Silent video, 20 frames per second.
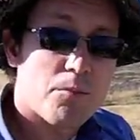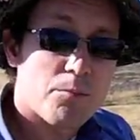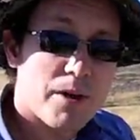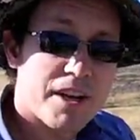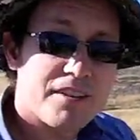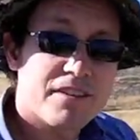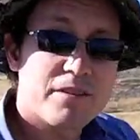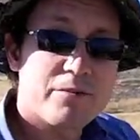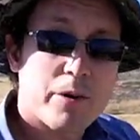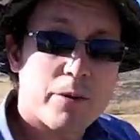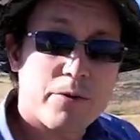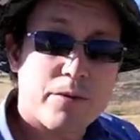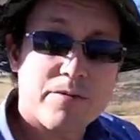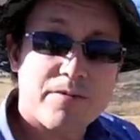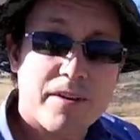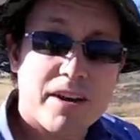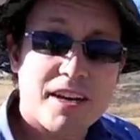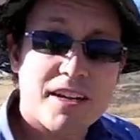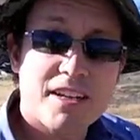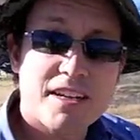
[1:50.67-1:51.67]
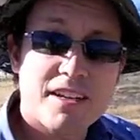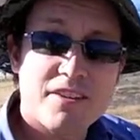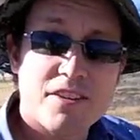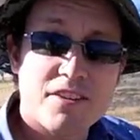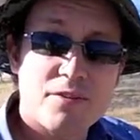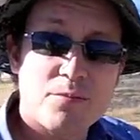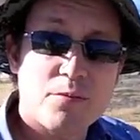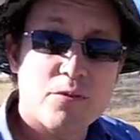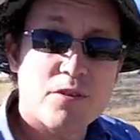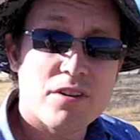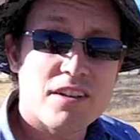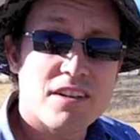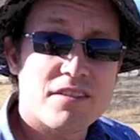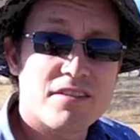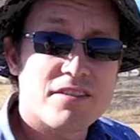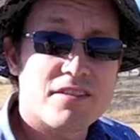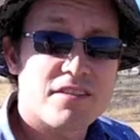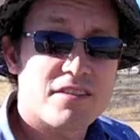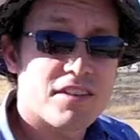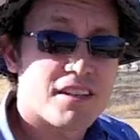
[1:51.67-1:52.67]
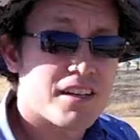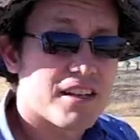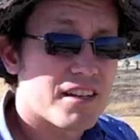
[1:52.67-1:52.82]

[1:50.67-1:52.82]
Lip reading: Mainly what we're finding at this point is